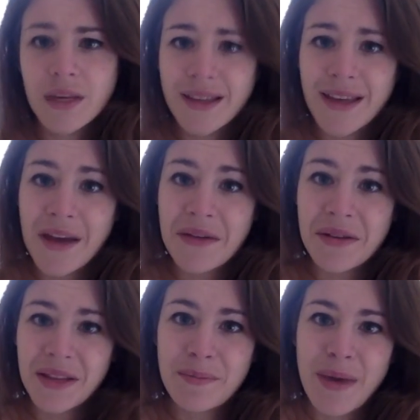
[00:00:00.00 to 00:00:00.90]
got
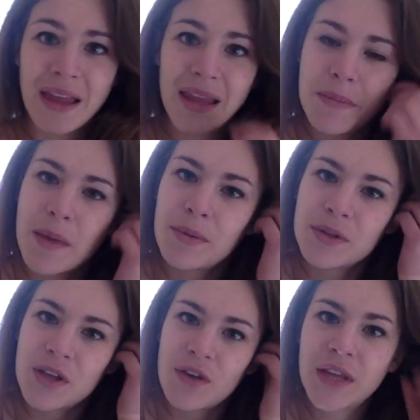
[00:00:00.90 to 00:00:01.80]
really bad. Like, people
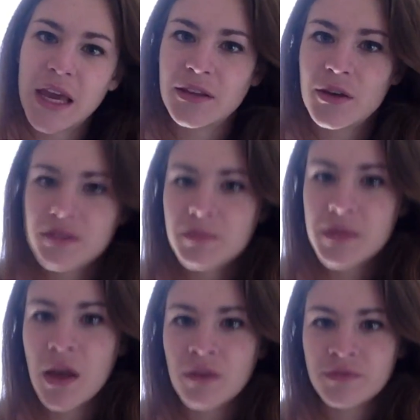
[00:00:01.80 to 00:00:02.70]
self-diagnose
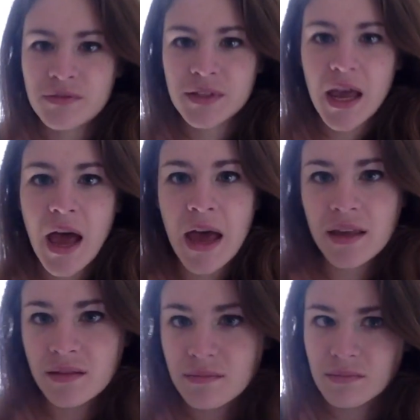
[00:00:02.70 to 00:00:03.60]
themselves. I